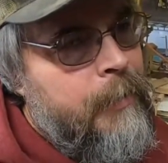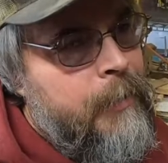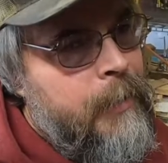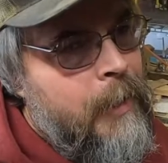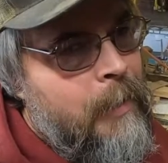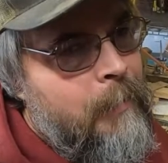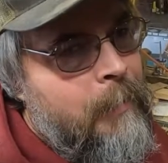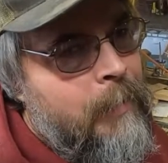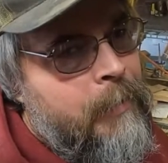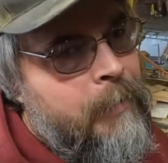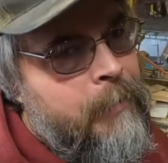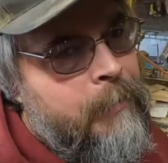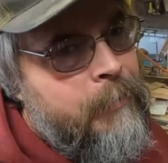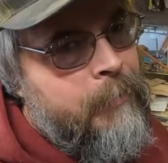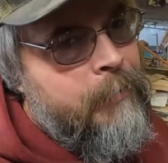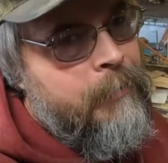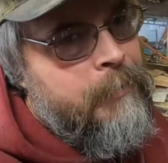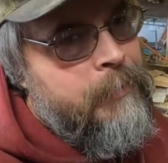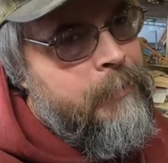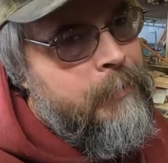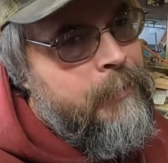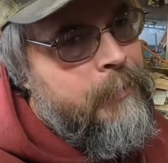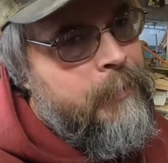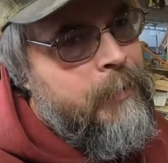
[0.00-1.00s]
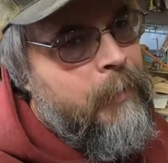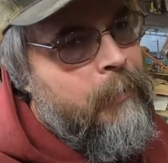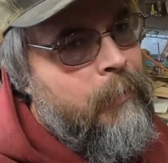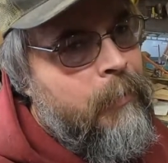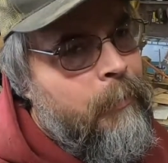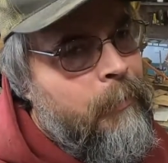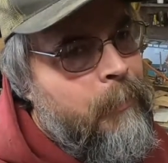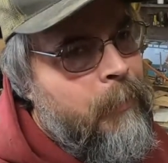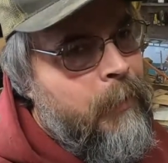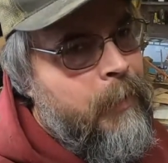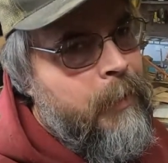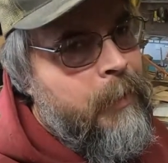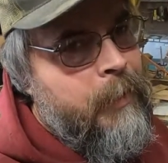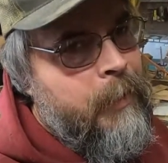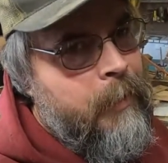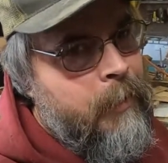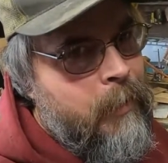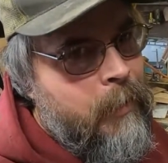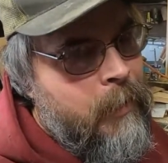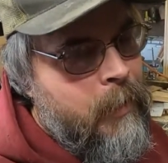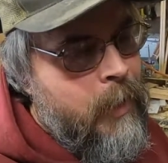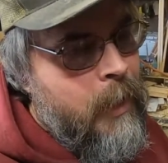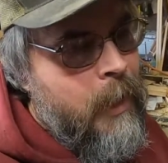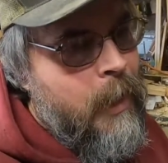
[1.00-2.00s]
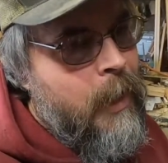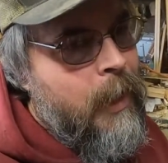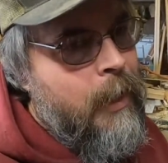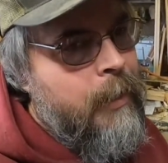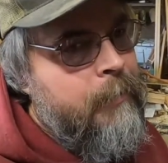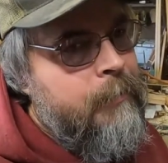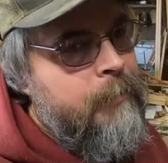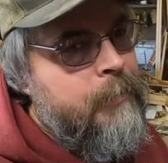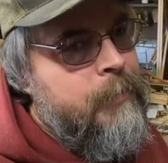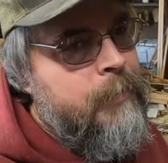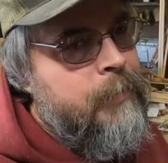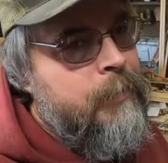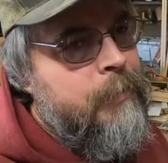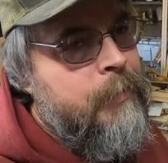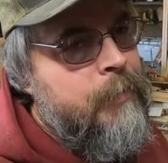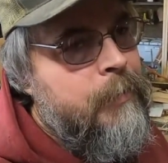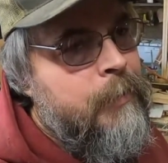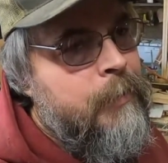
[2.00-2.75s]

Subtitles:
the chemicals that we're putting in our hives